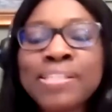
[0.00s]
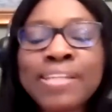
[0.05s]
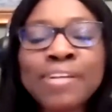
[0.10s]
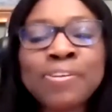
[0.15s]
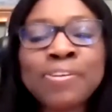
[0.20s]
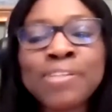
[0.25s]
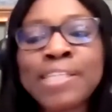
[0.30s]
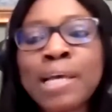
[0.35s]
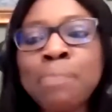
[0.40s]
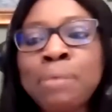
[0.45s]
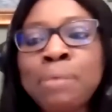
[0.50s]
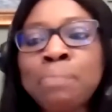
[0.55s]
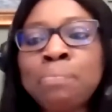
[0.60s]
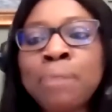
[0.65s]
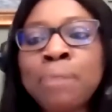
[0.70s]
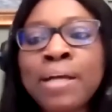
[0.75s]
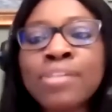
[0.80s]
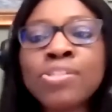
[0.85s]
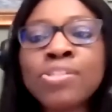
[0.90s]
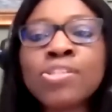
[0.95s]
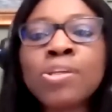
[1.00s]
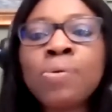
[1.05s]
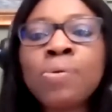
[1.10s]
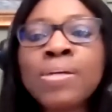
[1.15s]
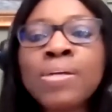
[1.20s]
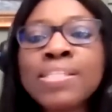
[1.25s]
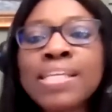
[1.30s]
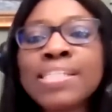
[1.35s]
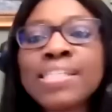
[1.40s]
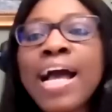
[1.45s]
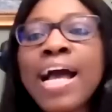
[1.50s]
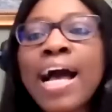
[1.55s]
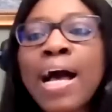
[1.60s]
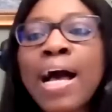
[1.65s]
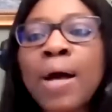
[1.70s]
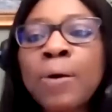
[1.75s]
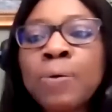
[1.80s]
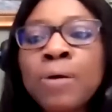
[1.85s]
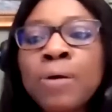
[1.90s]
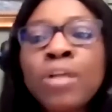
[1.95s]
Wasted your time and mine. Says,
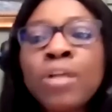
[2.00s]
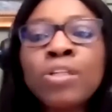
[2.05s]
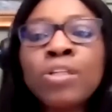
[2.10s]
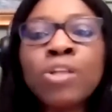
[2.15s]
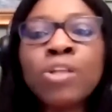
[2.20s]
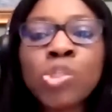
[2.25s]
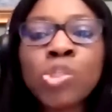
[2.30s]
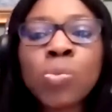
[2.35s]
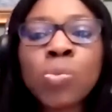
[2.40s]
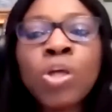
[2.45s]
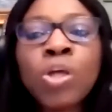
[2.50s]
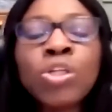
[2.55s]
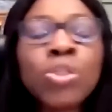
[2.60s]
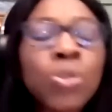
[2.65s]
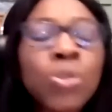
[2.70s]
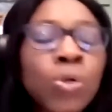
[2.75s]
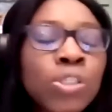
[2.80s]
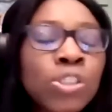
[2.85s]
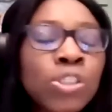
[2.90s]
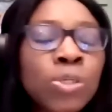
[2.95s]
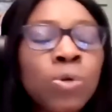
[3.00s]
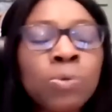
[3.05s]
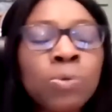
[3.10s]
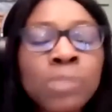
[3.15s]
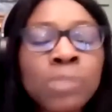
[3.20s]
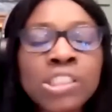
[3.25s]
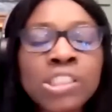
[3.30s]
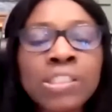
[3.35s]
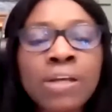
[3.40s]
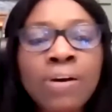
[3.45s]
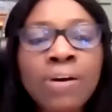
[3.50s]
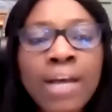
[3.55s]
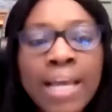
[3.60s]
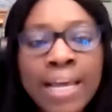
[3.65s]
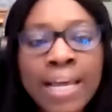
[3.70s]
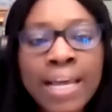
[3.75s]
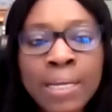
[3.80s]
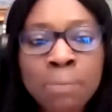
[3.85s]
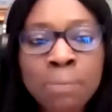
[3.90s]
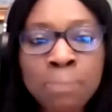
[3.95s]
how does one know the original
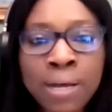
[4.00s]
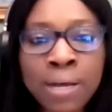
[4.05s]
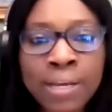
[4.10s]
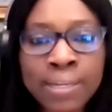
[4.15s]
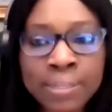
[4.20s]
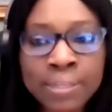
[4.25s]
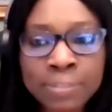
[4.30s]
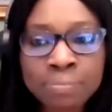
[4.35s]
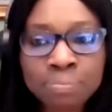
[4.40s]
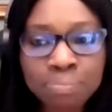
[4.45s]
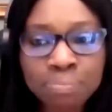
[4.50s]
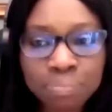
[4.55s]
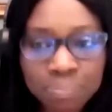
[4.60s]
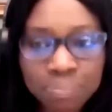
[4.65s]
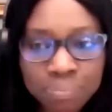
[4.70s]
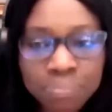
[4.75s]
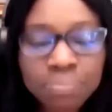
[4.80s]
LMIA?